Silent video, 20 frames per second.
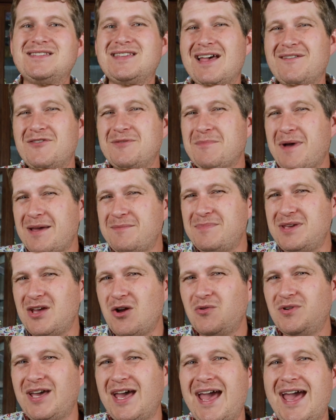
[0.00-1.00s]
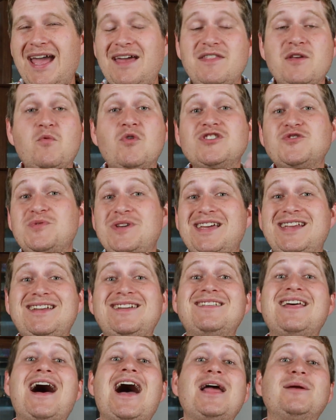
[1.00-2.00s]
7 might be okay. And then once we get
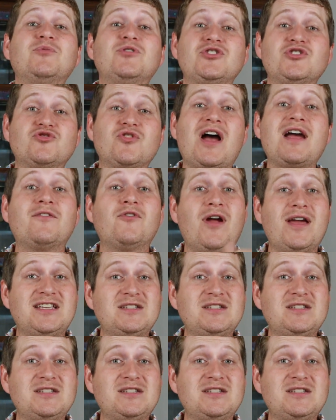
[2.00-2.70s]
into the hybrid and driver,